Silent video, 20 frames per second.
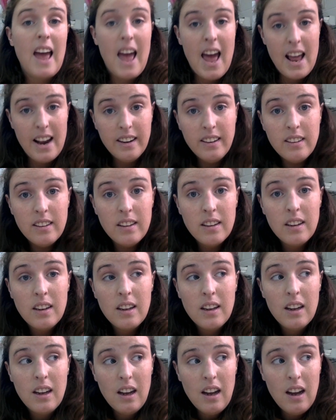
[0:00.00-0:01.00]
end
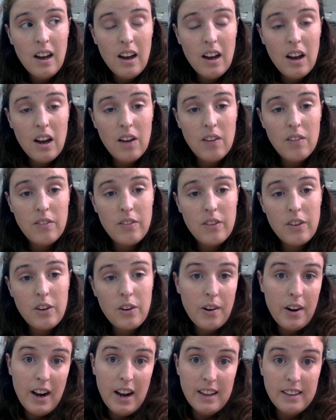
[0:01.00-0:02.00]
of
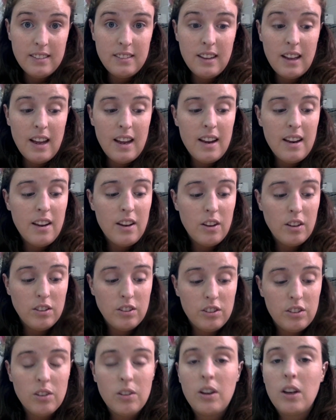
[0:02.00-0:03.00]
your essay, you'll
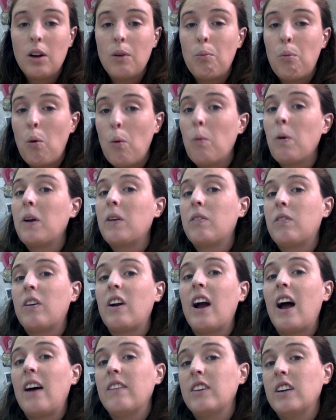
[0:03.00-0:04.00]
still get a point for
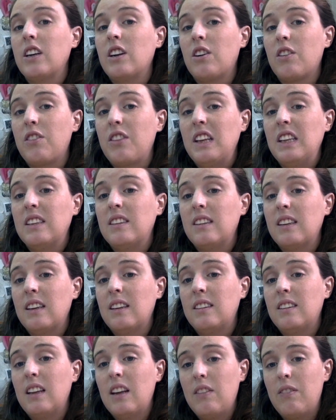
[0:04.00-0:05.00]
having your
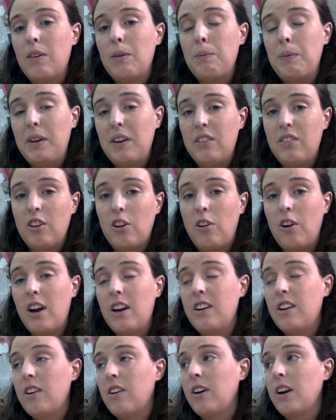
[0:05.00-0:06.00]
thesis if it meets the
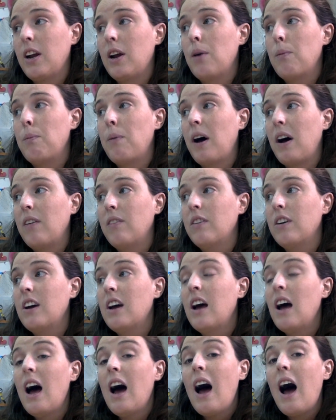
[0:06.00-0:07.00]
criteria above.
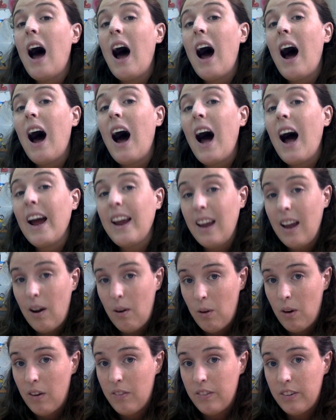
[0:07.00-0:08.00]
I,
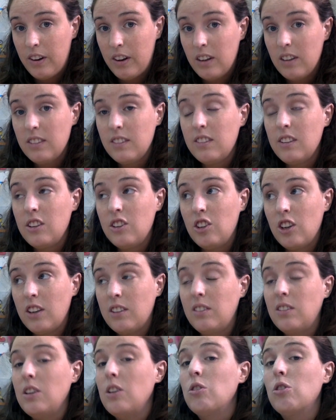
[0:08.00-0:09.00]
however,
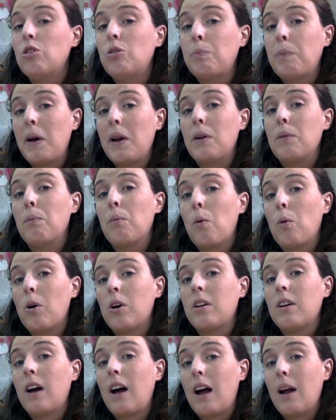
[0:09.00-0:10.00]
suggest that you spend
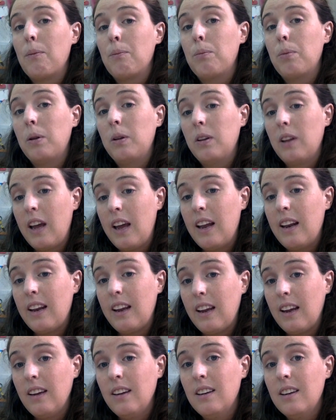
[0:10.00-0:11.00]
more time
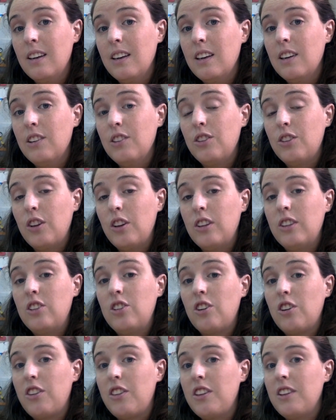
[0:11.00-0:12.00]
planning so that
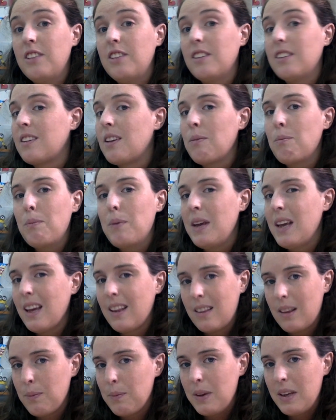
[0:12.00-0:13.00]
your thesis can be
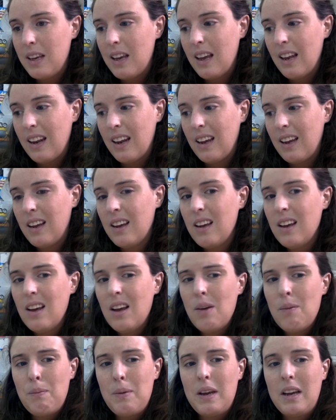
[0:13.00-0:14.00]
at the beginning,
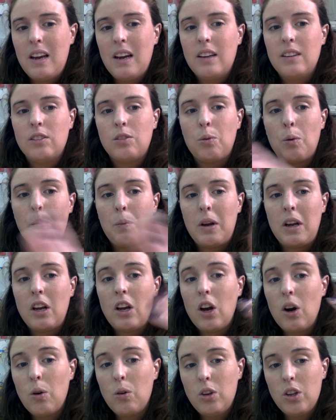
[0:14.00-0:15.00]
because when we
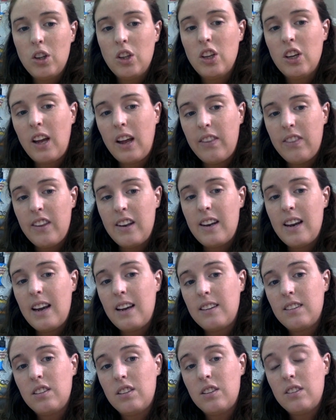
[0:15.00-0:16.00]
go to look at the
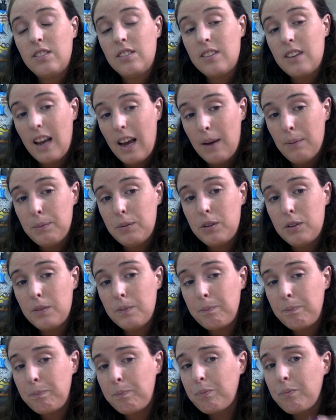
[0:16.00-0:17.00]
next steps,
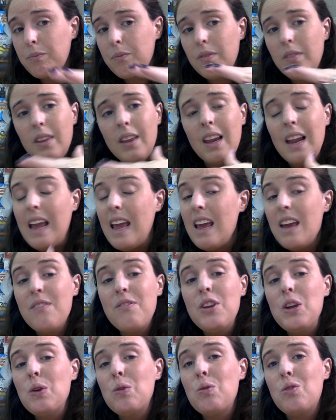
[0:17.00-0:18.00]

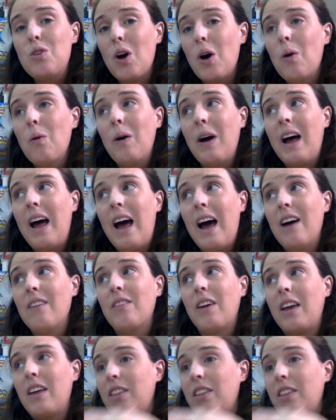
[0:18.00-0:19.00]
if you don't have a